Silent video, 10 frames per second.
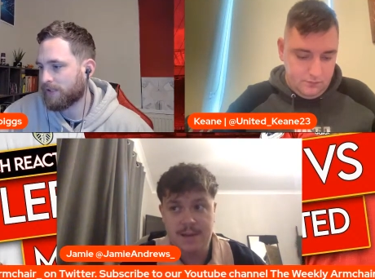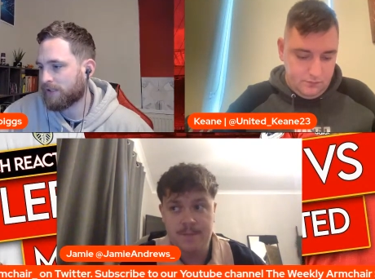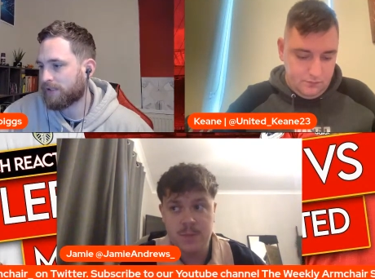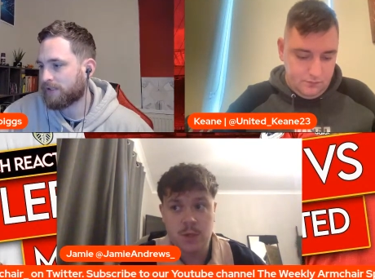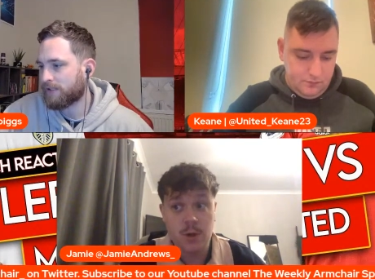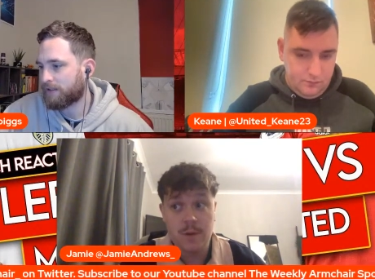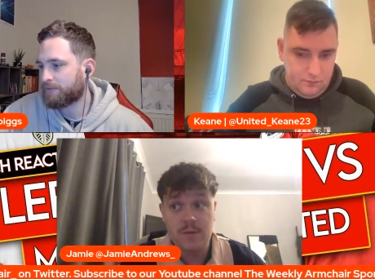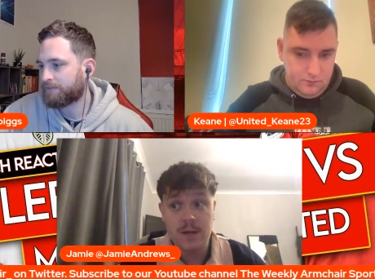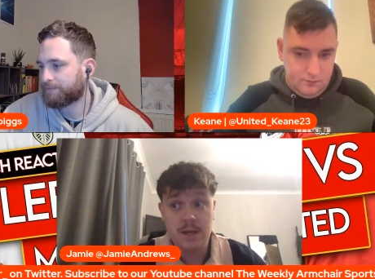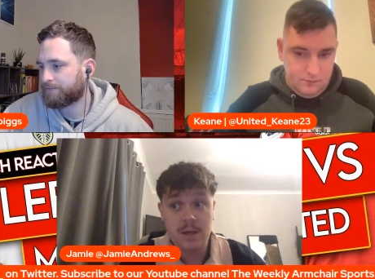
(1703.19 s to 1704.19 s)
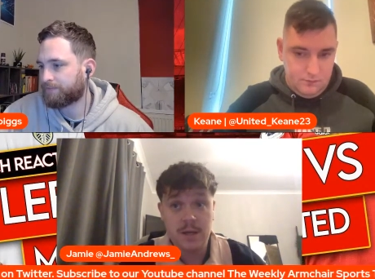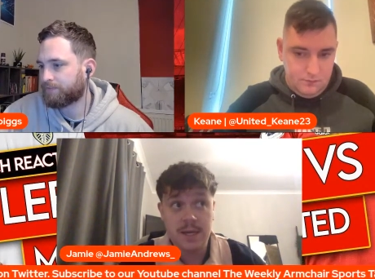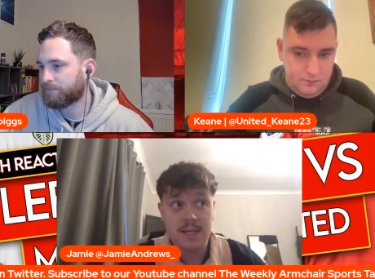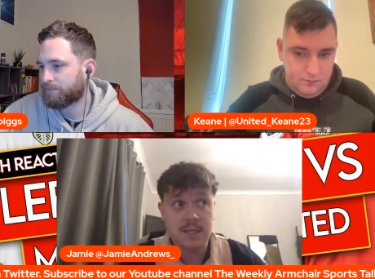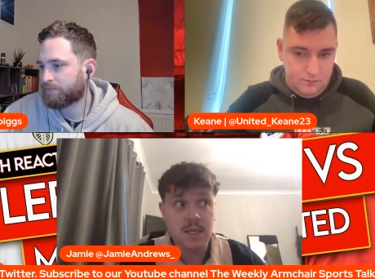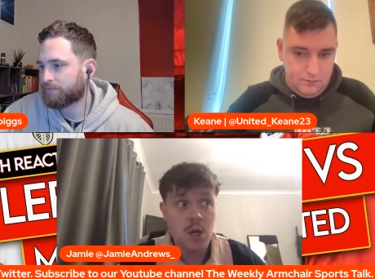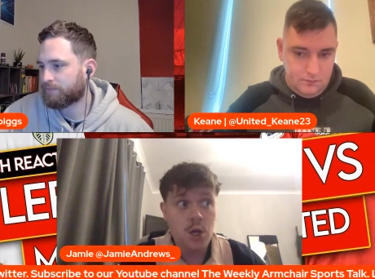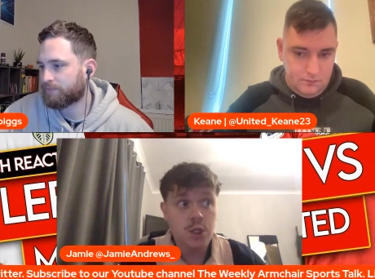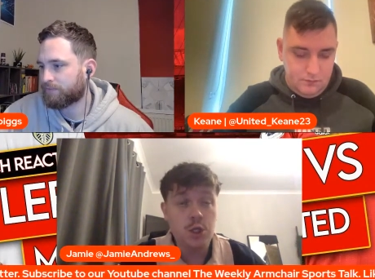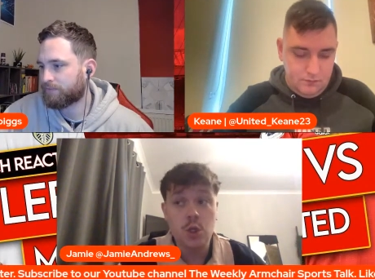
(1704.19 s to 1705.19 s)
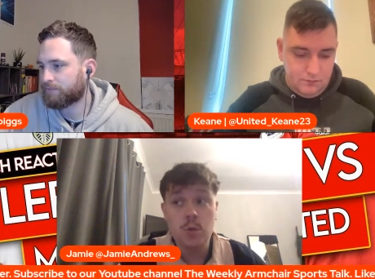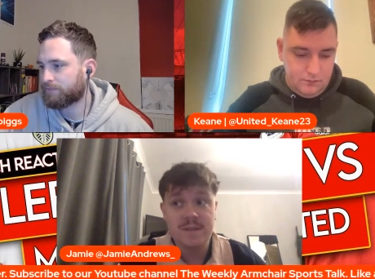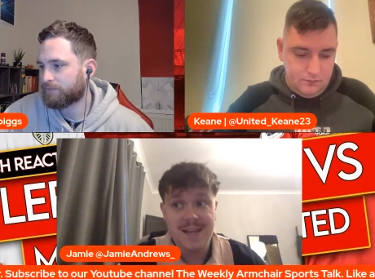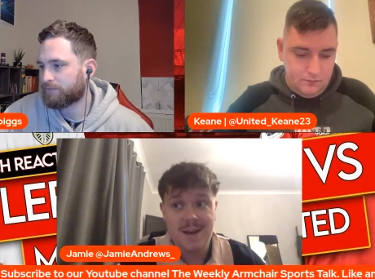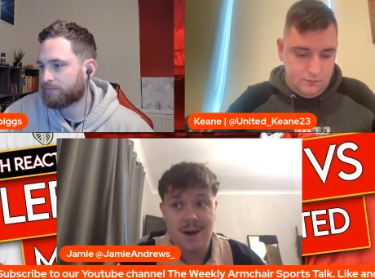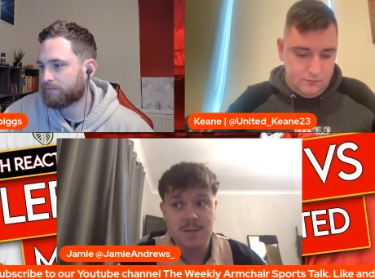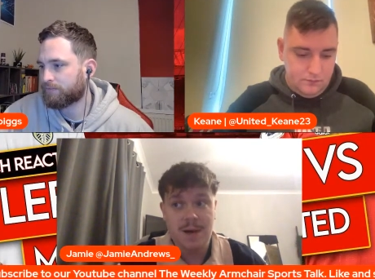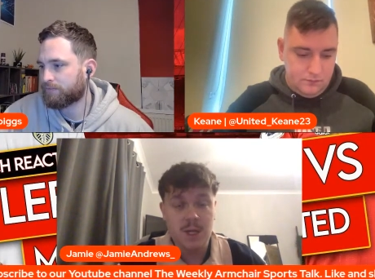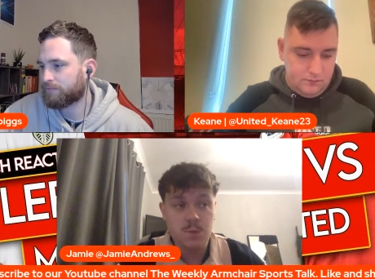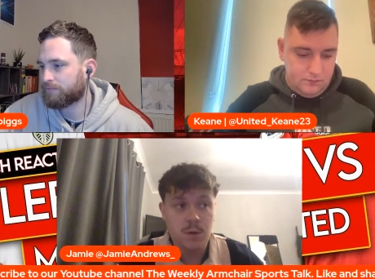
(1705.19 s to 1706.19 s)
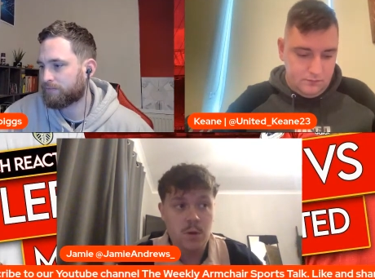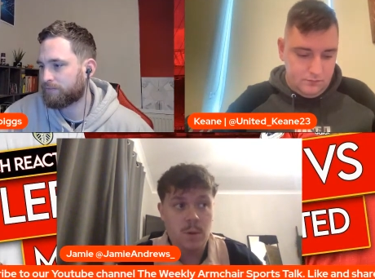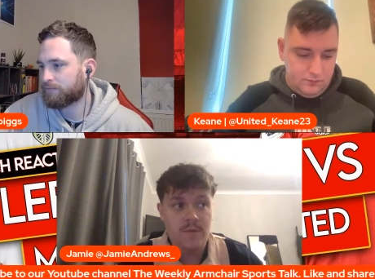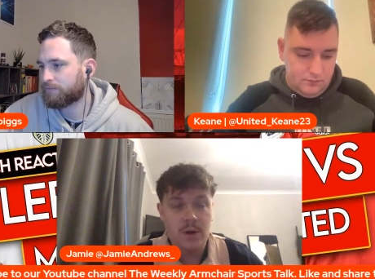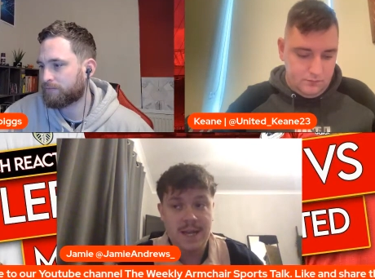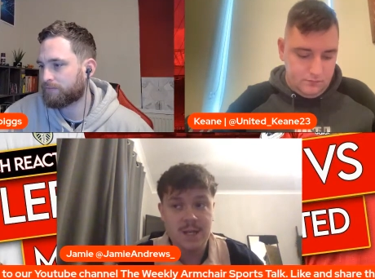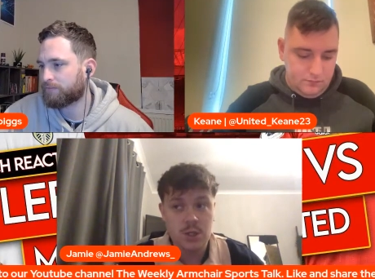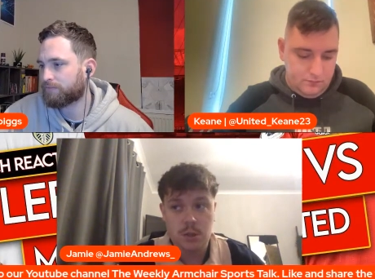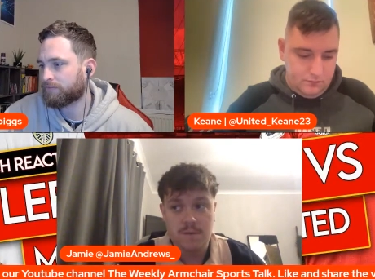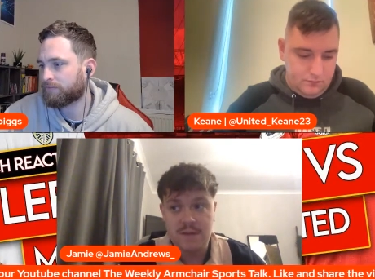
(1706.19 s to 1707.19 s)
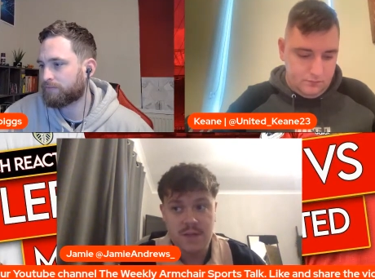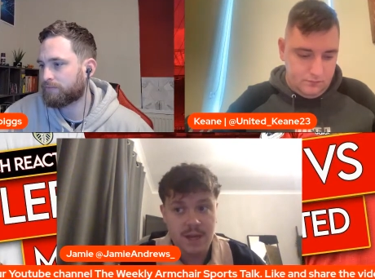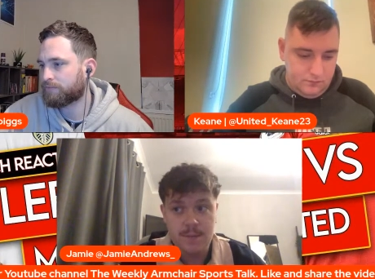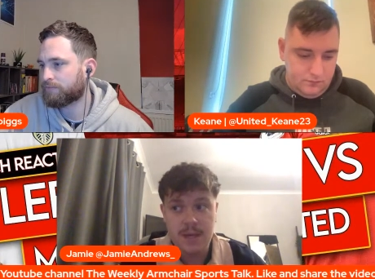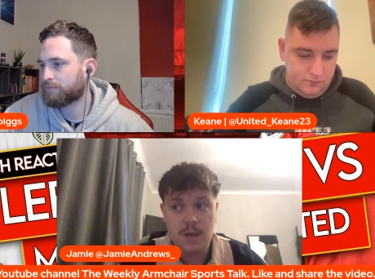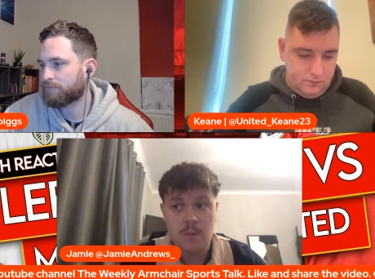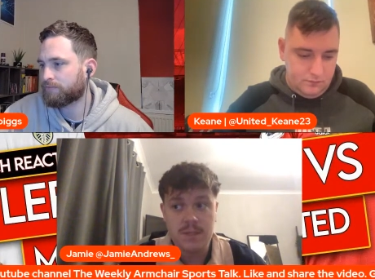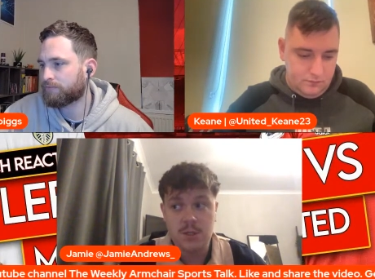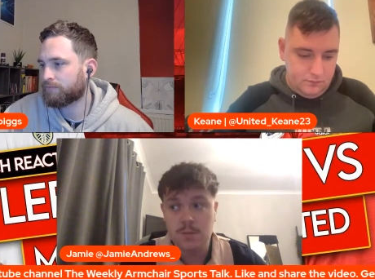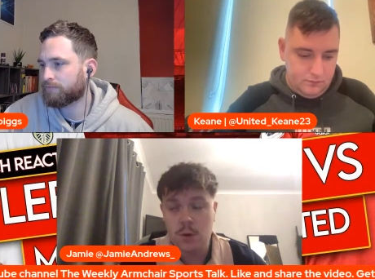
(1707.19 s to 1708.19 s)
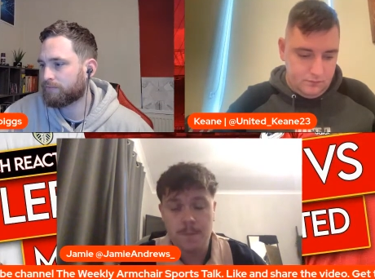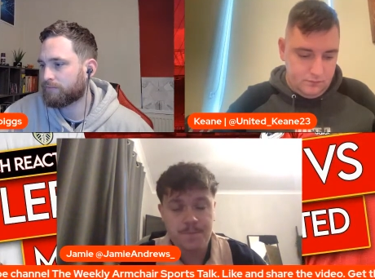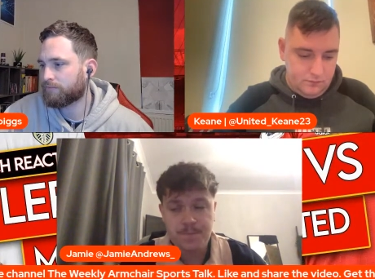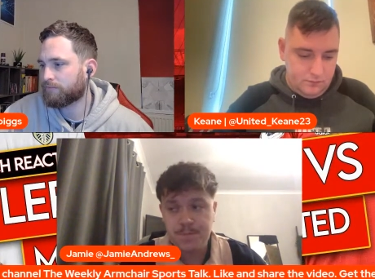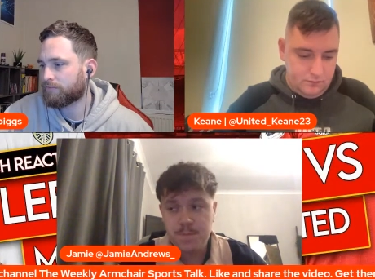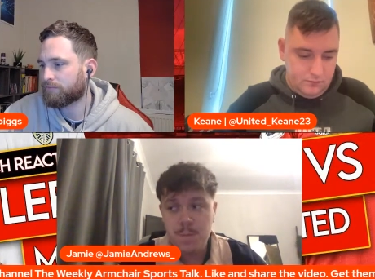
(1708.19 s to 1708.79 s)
Speaker 1: So I don't know whether it's to do with Ten Hag's management or whether again he just loves having that bit of competition, but